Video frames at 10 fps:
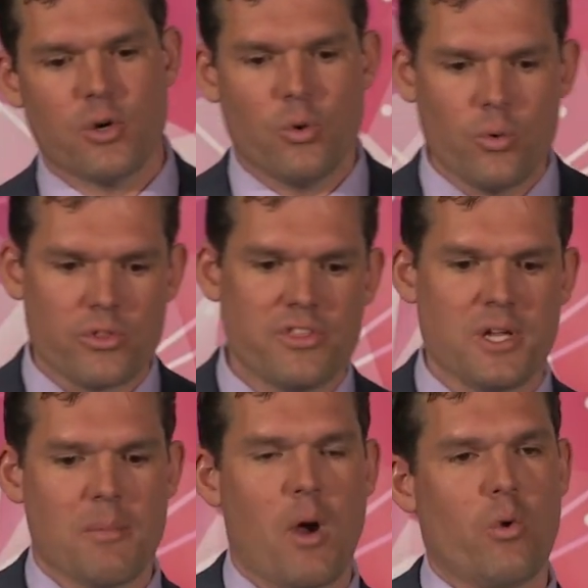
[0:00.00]
cool
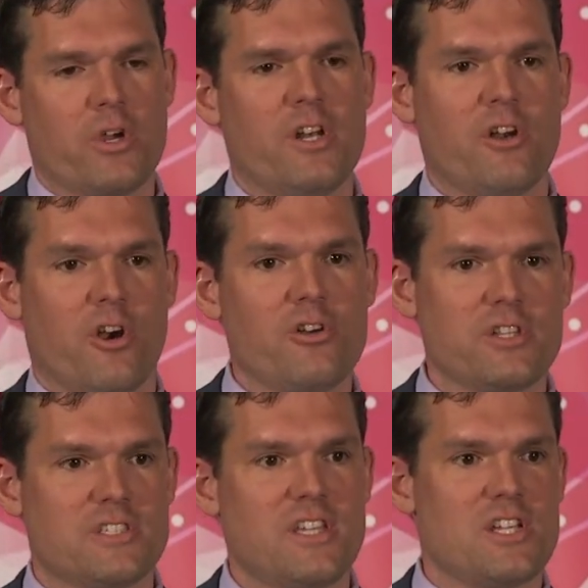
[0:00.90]
thing about working in an
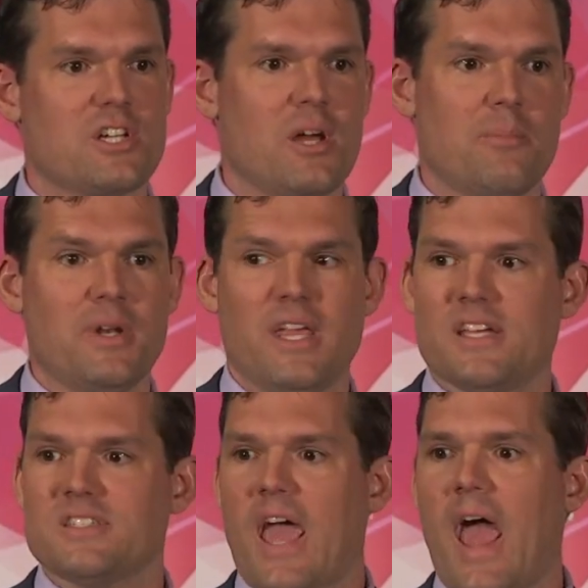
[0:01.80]
early stage company
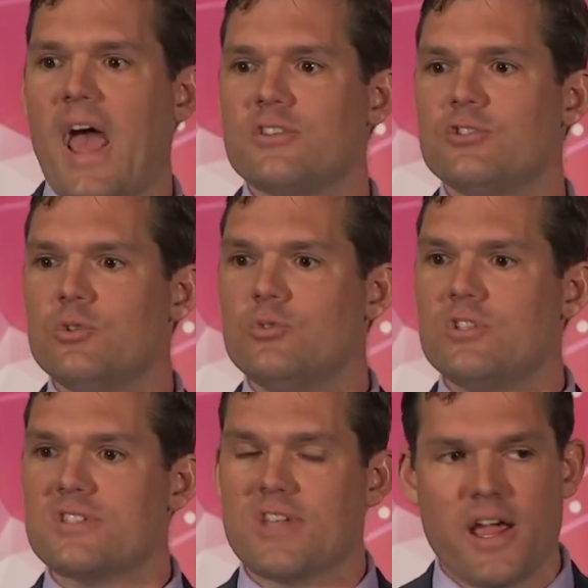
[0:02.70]
is as you
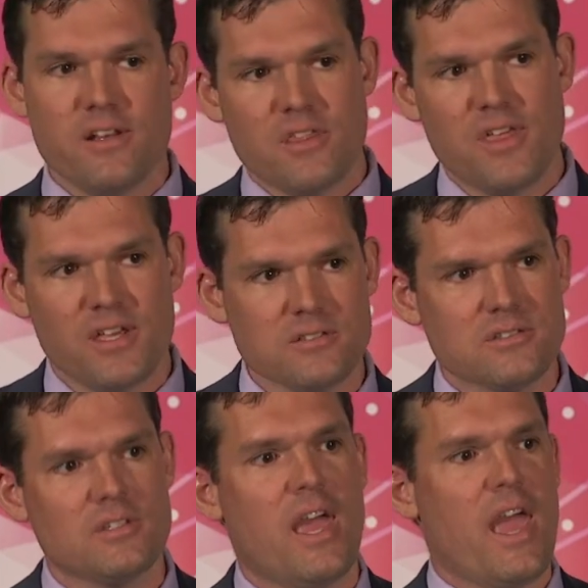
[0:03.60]
design
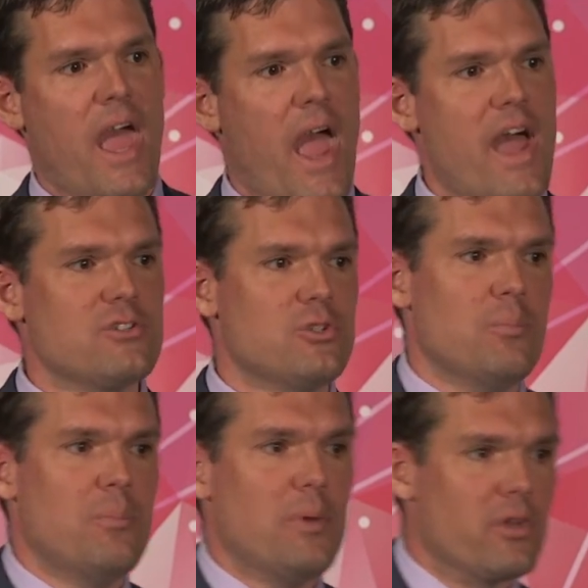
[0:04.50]
things, as you
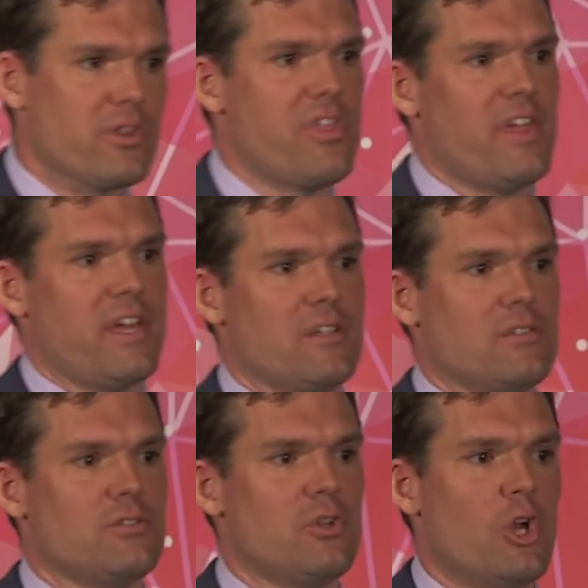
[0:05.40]
build
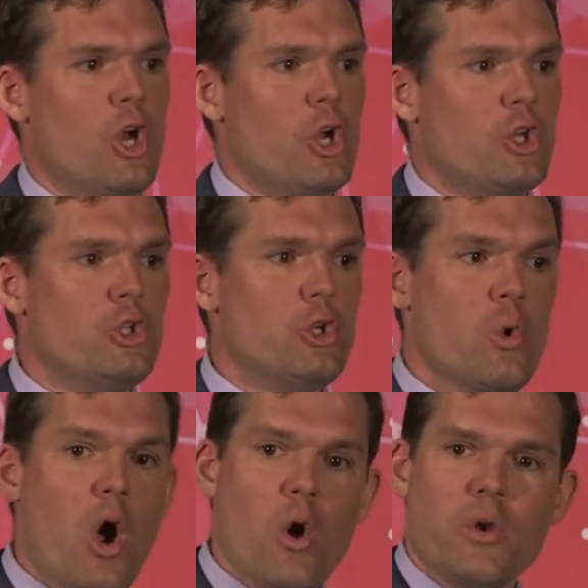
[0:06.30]
things,
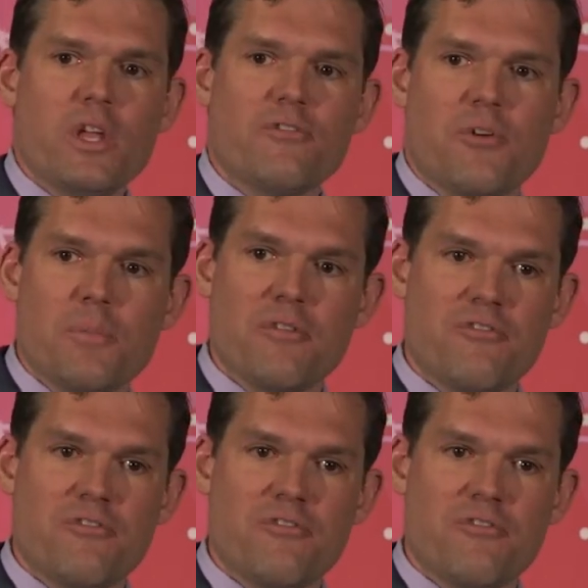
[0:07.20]
you own it from the